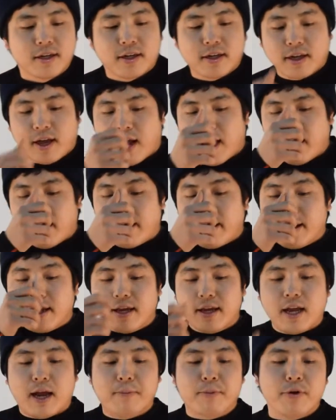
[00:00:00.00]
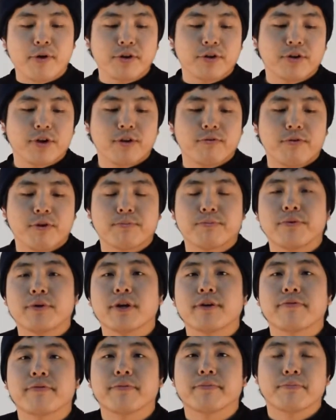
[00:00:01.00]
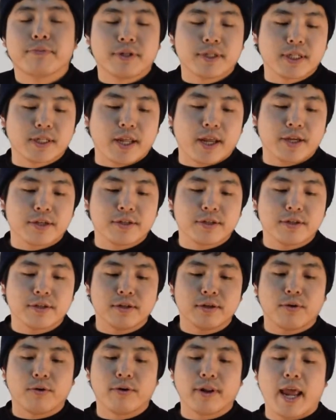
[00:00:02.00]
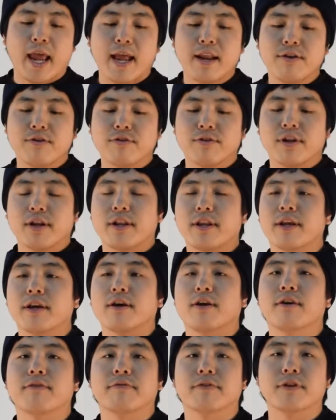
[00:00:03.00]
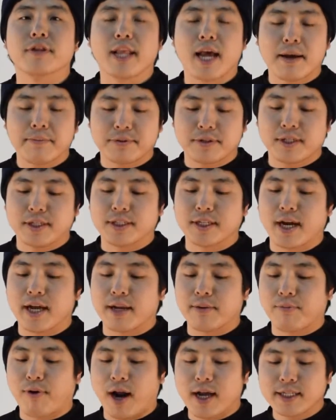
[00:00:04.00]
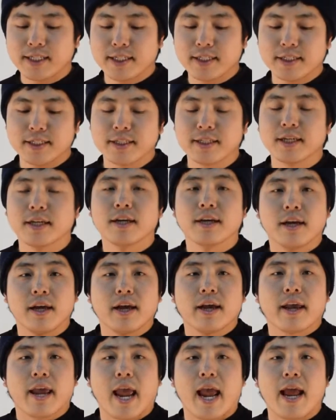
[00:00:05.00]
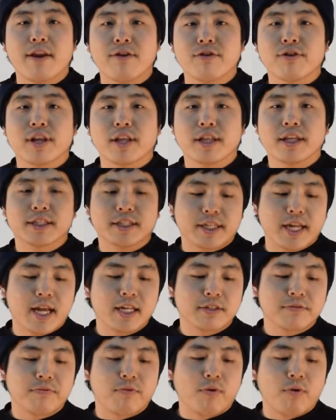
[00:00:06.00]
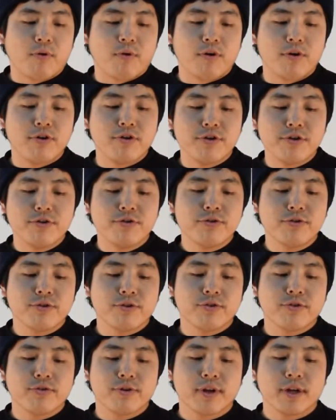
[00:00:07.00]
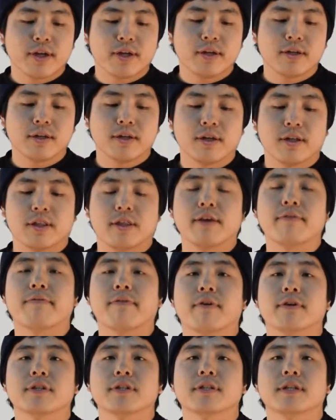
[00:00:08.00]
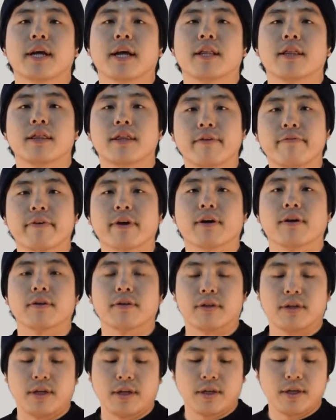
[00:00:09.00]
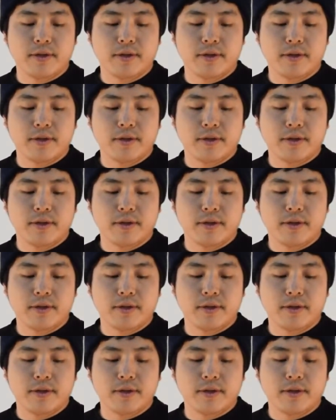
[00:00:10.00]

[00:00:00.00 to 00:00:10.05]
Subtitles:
Hi, I'm going to give you a brief presentation on NUDD of the NAP designing process. NUDD stands for New, Unique, Difference, and Difficulty.